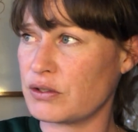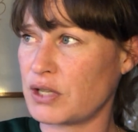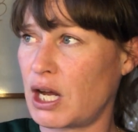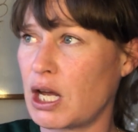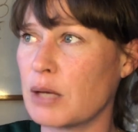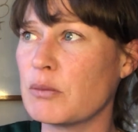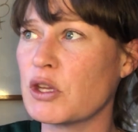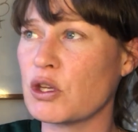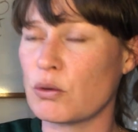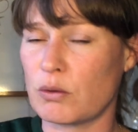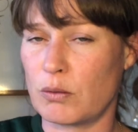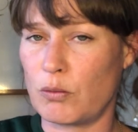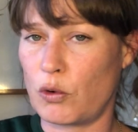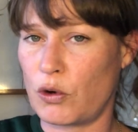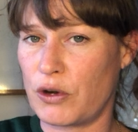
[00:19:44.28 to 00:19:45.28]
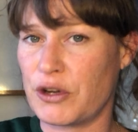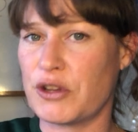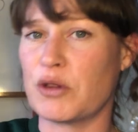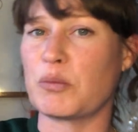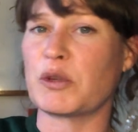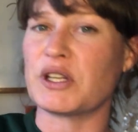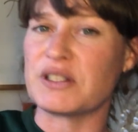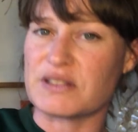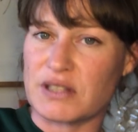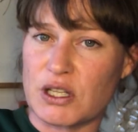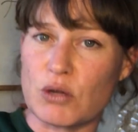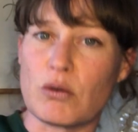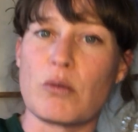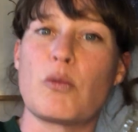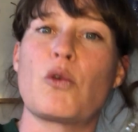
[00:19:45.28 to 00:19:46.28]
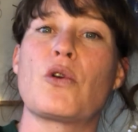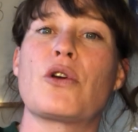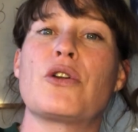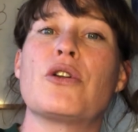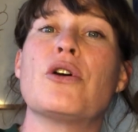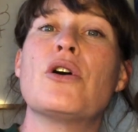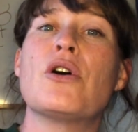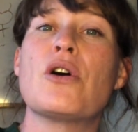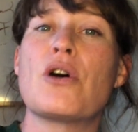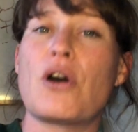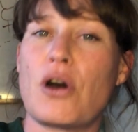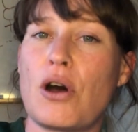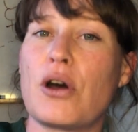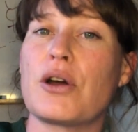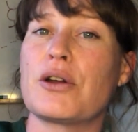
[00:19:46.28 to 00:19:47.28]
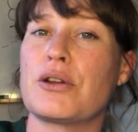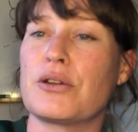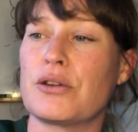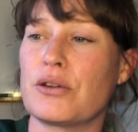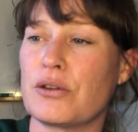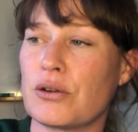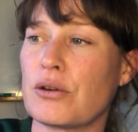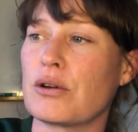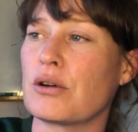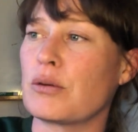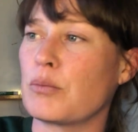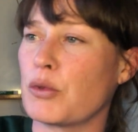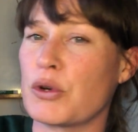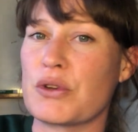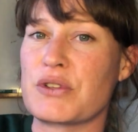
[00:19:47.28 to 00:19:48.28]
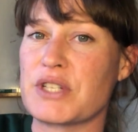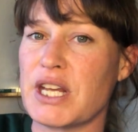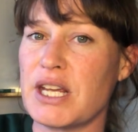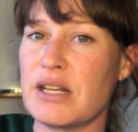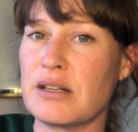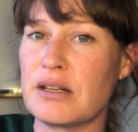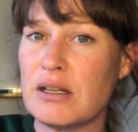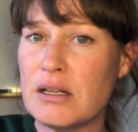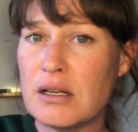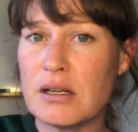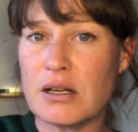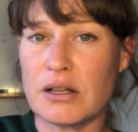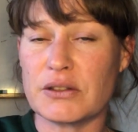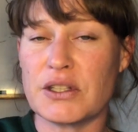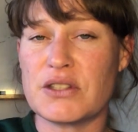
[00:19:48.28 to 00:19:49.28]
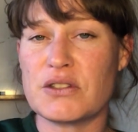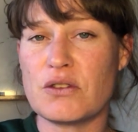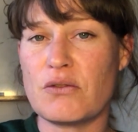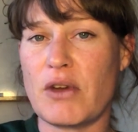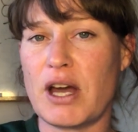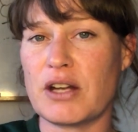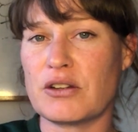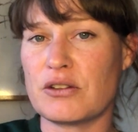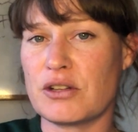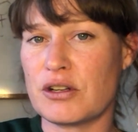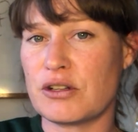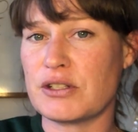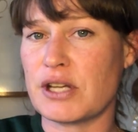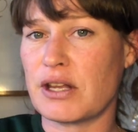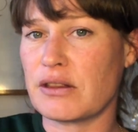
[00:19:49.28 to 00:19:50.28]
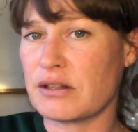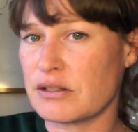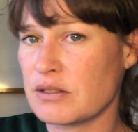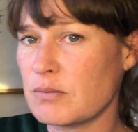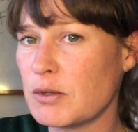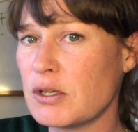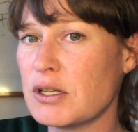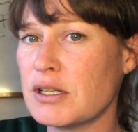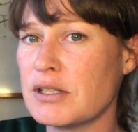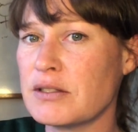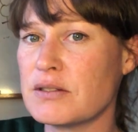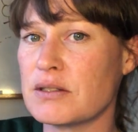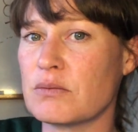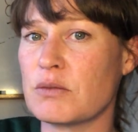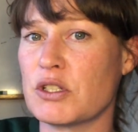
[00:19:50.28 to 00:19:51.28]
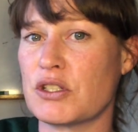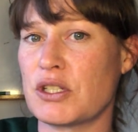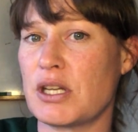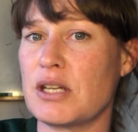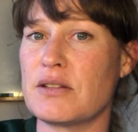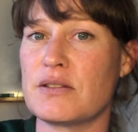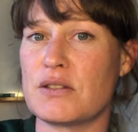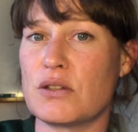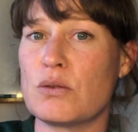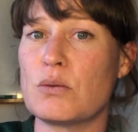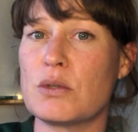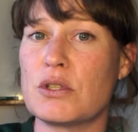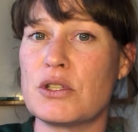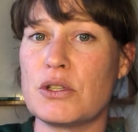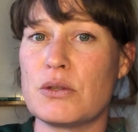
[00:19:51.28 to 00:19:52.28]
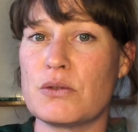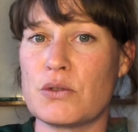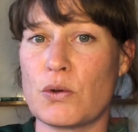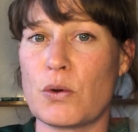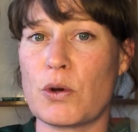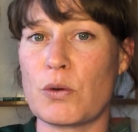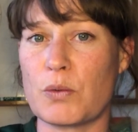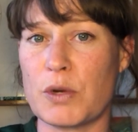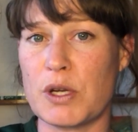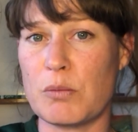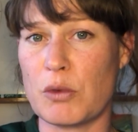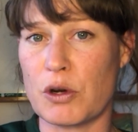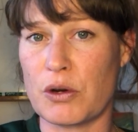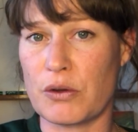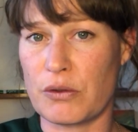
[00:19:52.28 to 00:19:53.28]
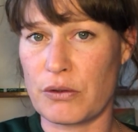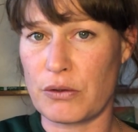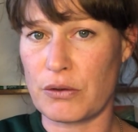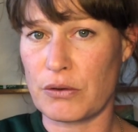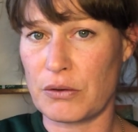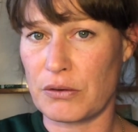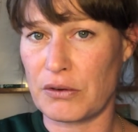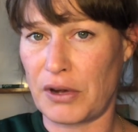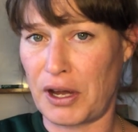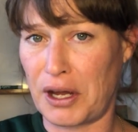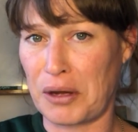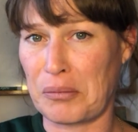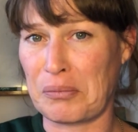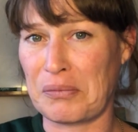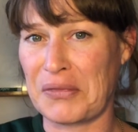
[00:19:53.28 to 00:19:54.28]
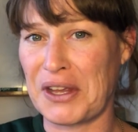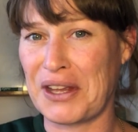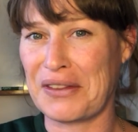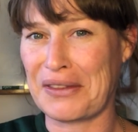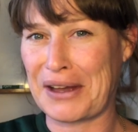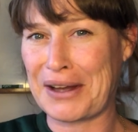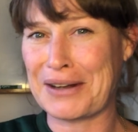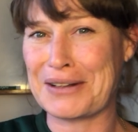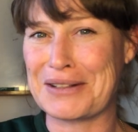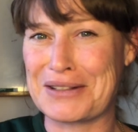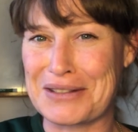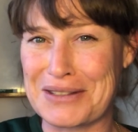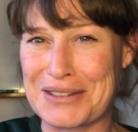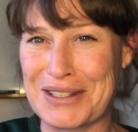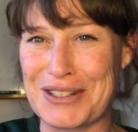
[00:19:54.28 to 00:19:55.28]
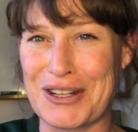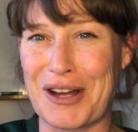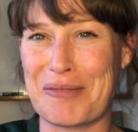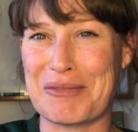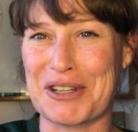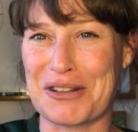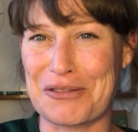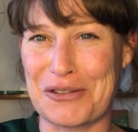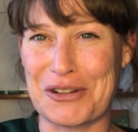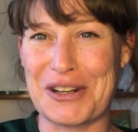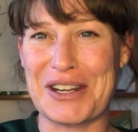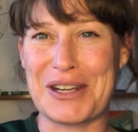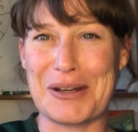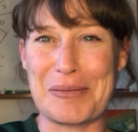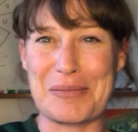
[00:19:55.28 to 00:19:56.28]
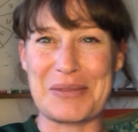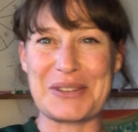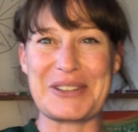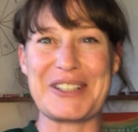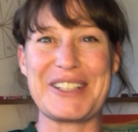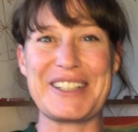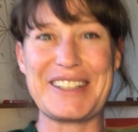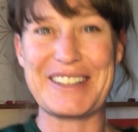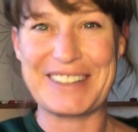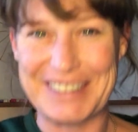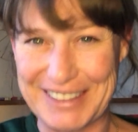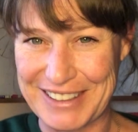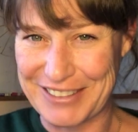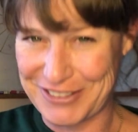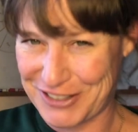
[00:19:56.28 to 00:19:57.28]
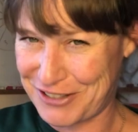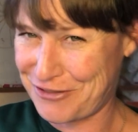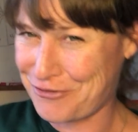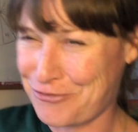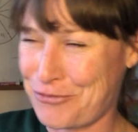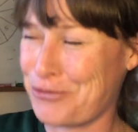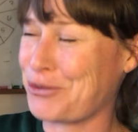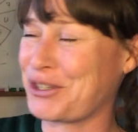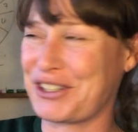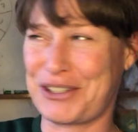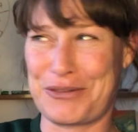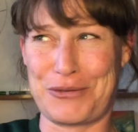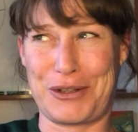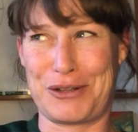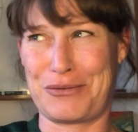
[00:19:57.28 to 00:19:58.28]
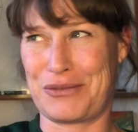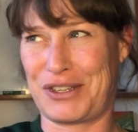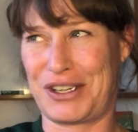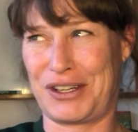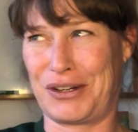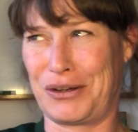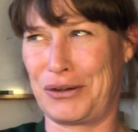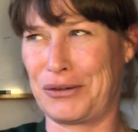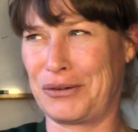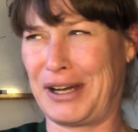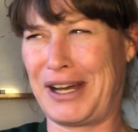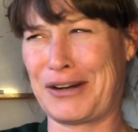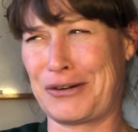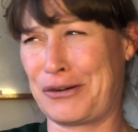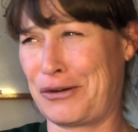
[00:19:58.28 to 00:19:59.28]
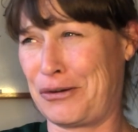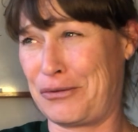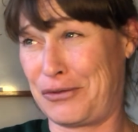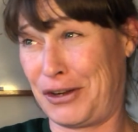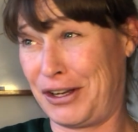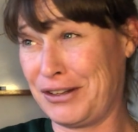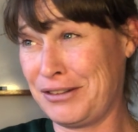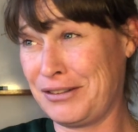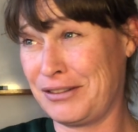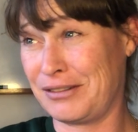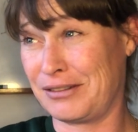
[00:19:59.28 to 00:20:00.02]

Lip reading: time that you were born, and the place that you were born on your birth date, unless you've had a near-death experience, in which case you would use your rebirth time, and that is a topic for a completely different, really fun video. I don't know, fun?